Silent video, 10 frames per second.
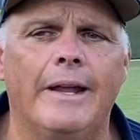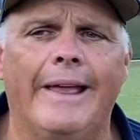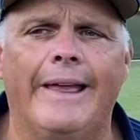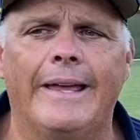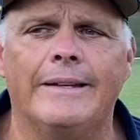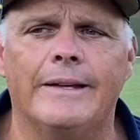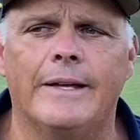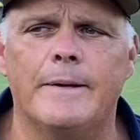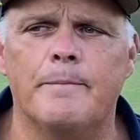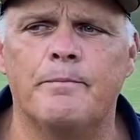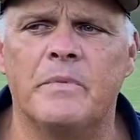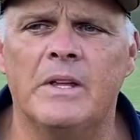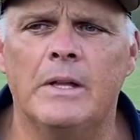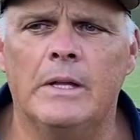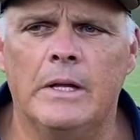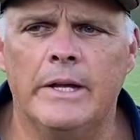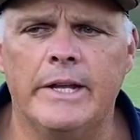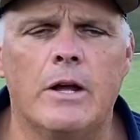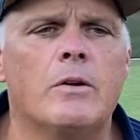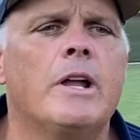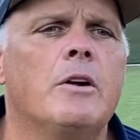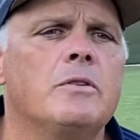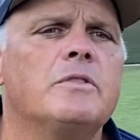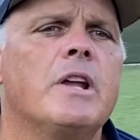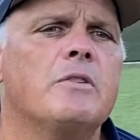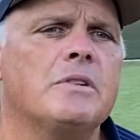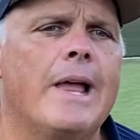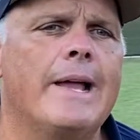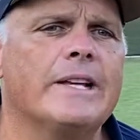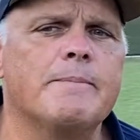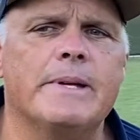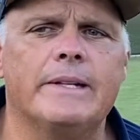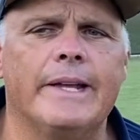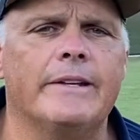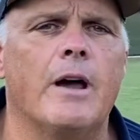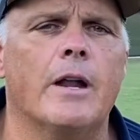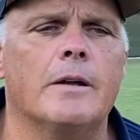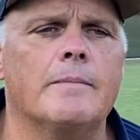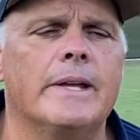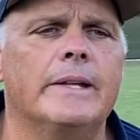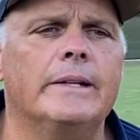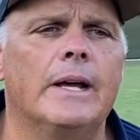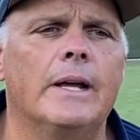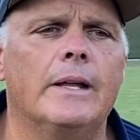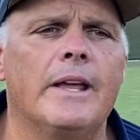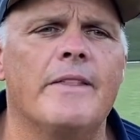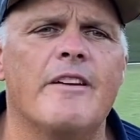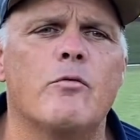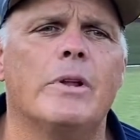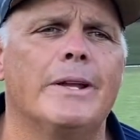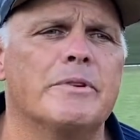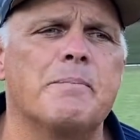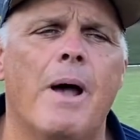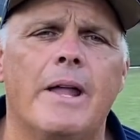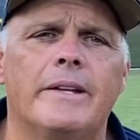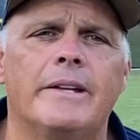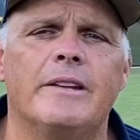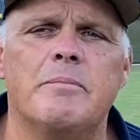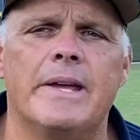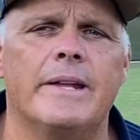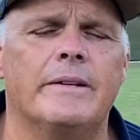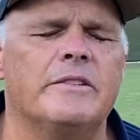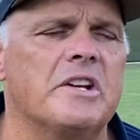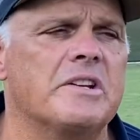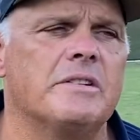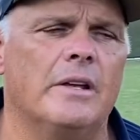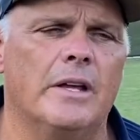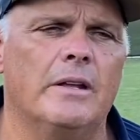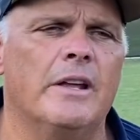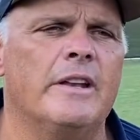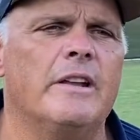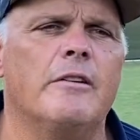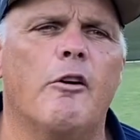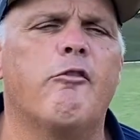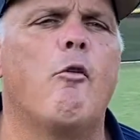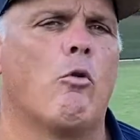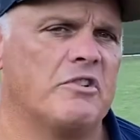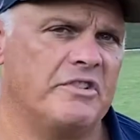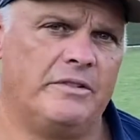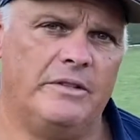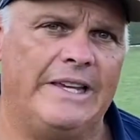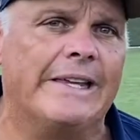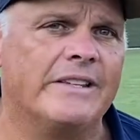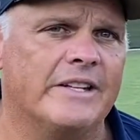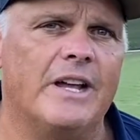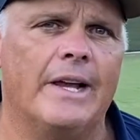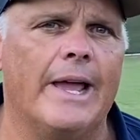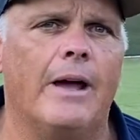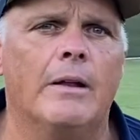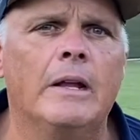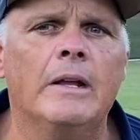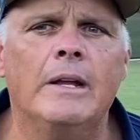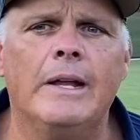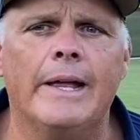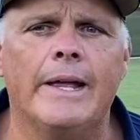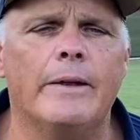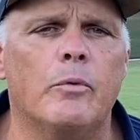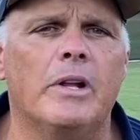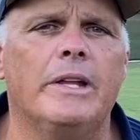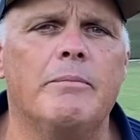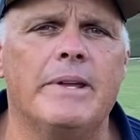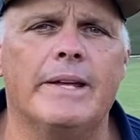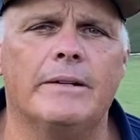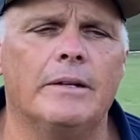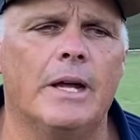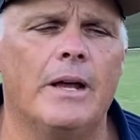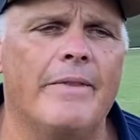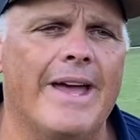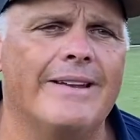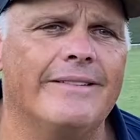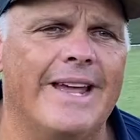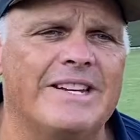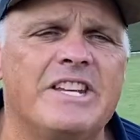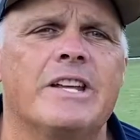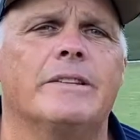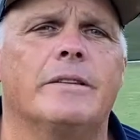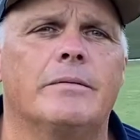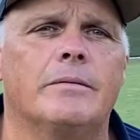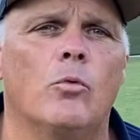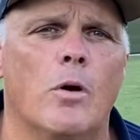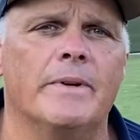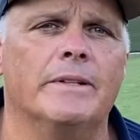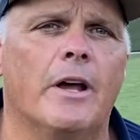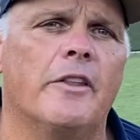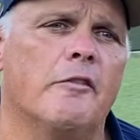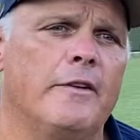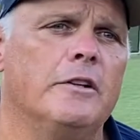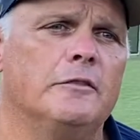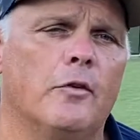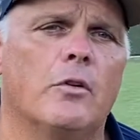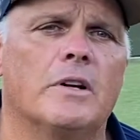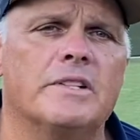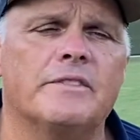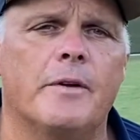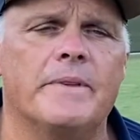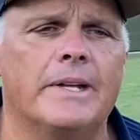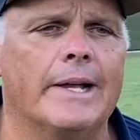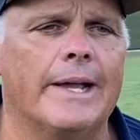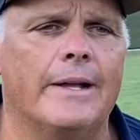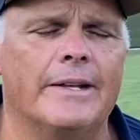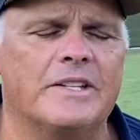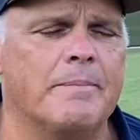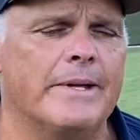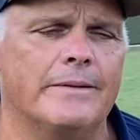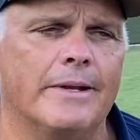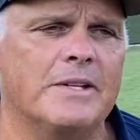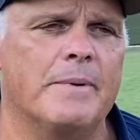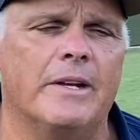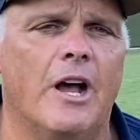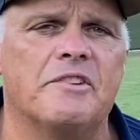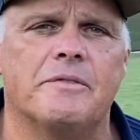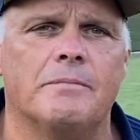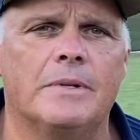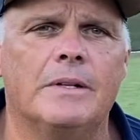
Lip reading: And, Coach Lang has been getting on them, and they've really responded and been just a force in the dugout, and really been that 10th woman on the field for us from the dugout. It's been awesome.